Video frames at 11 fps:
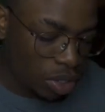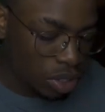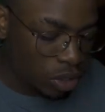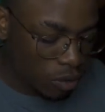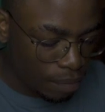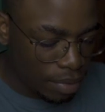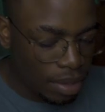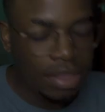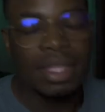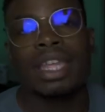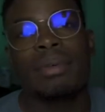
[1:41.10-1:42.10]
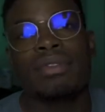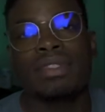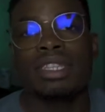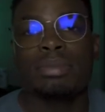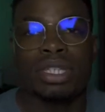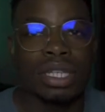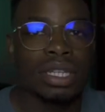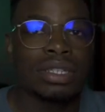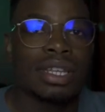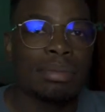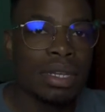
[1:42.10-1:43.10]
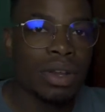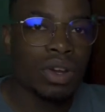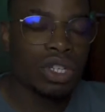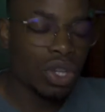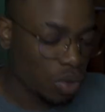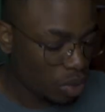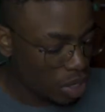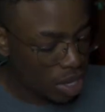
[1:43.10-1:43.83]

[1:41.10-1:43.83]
So, the name of this machine is going to be Naruto.